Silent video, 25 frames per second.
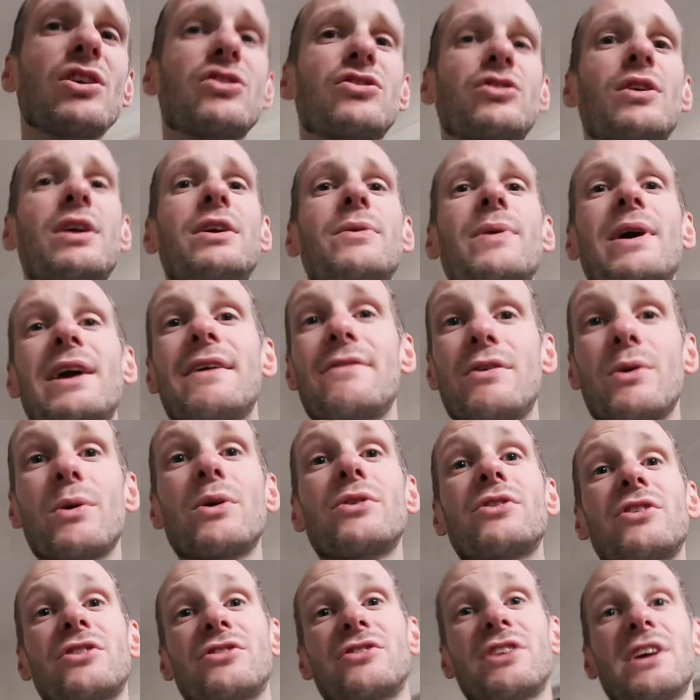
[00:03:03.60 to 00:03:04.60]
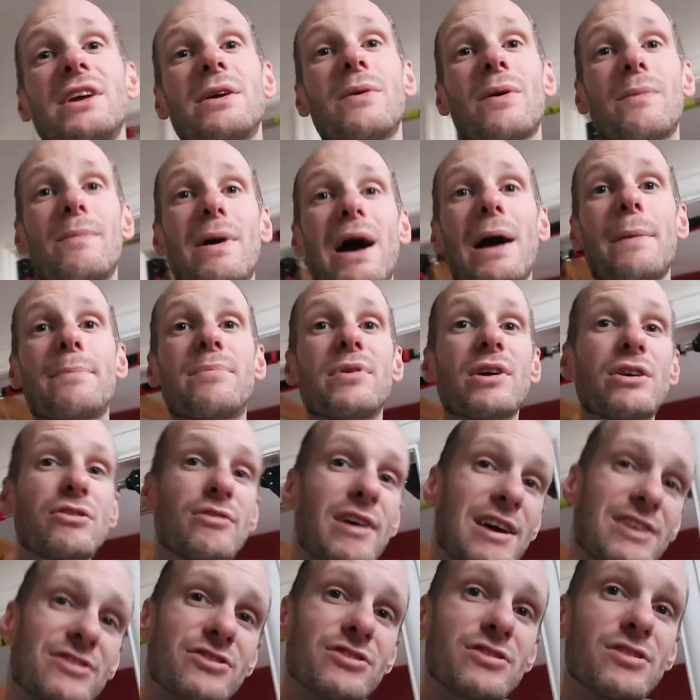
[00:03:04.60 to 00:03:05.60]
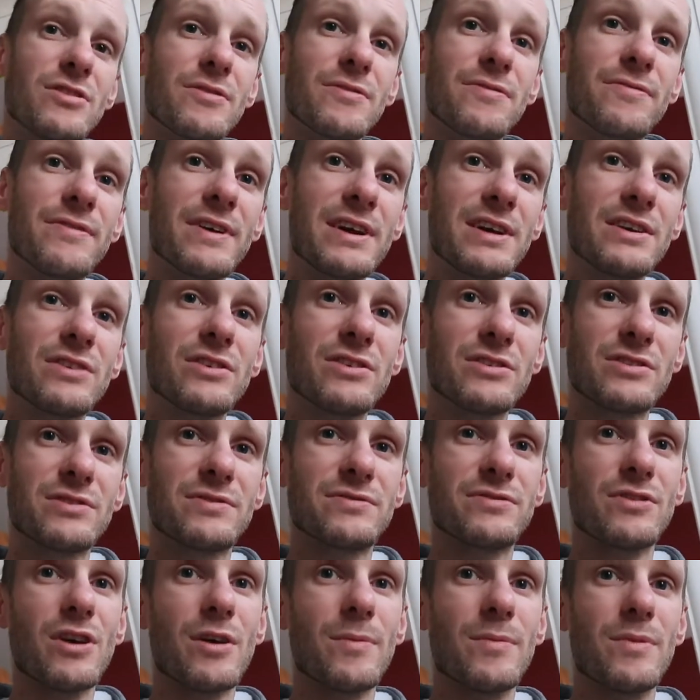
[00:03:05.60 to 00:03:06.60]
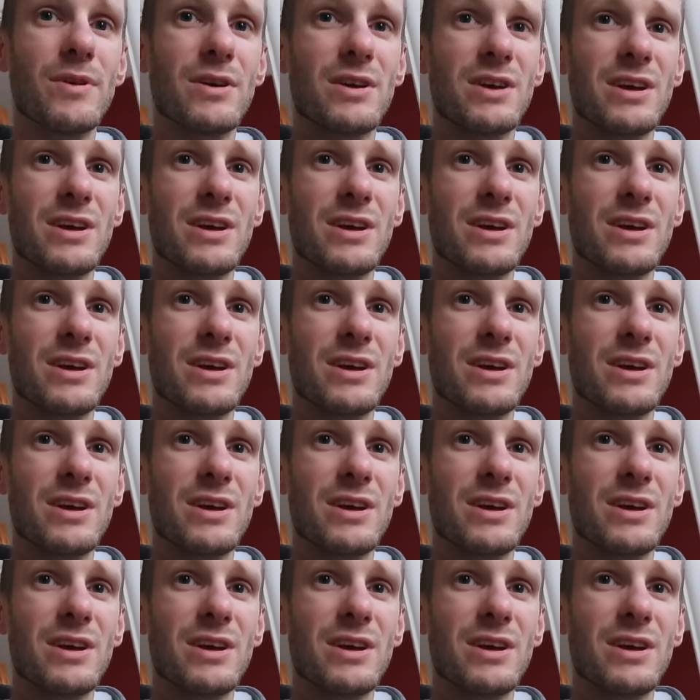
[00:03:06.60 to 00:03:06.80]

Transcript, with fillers: So anyway, if you want to see my progression of fitness from